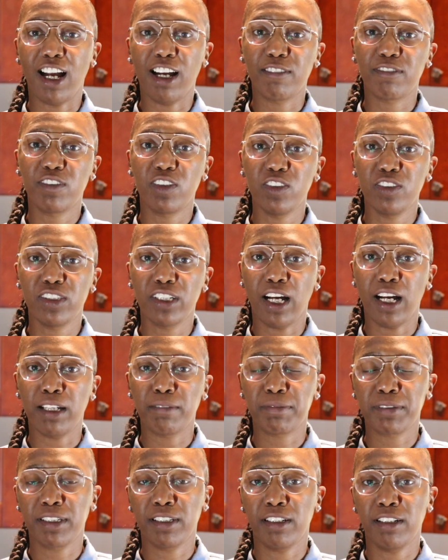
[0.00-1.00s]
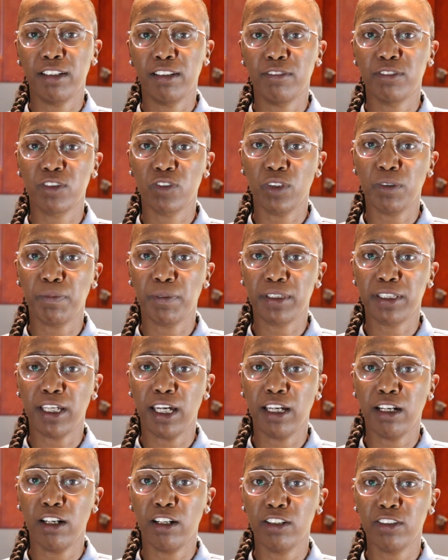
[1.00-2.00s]
I have 2 types of sweet
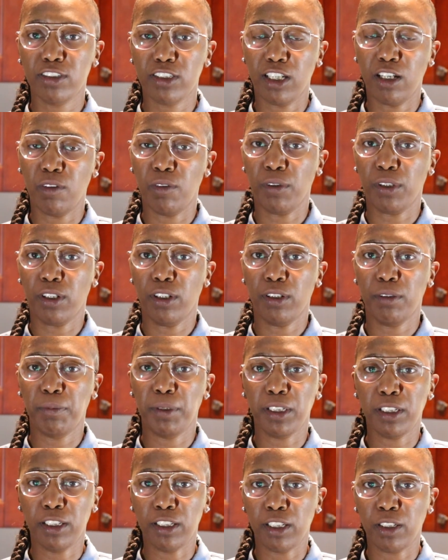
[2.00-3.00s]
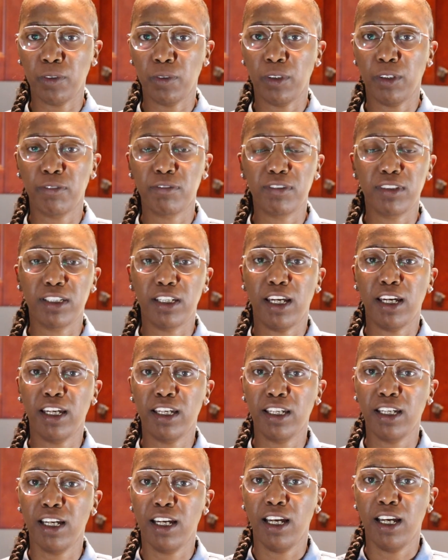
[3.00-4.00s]
potatoes that we're going to be cooking with
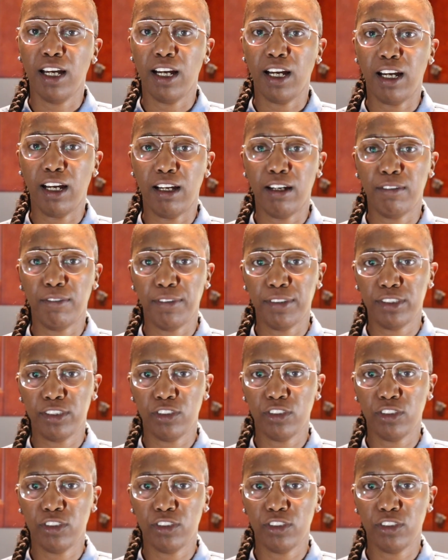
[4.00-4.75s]
today. I have a